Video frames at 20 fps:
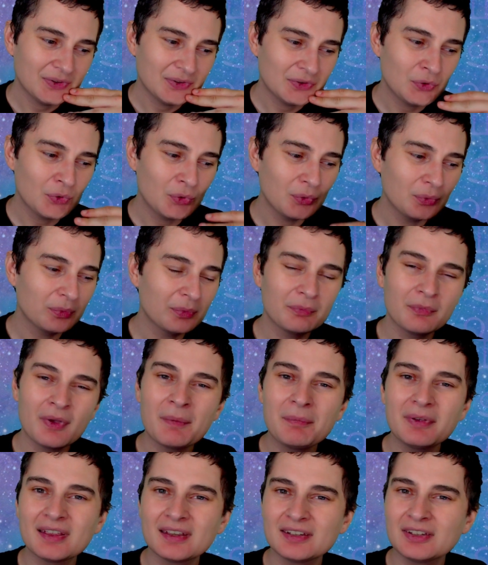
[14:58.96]
You
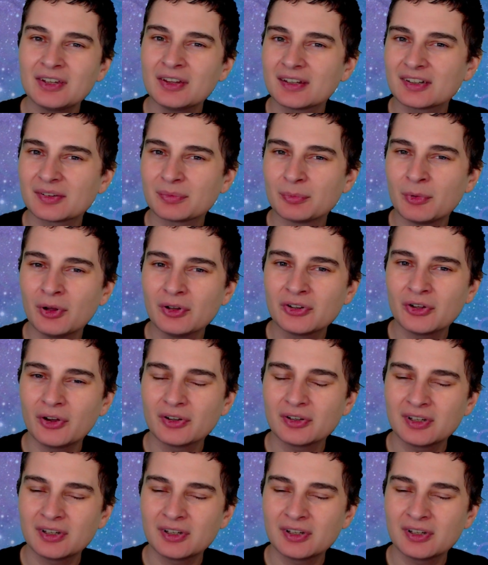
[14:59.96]
maybe like you like small talk.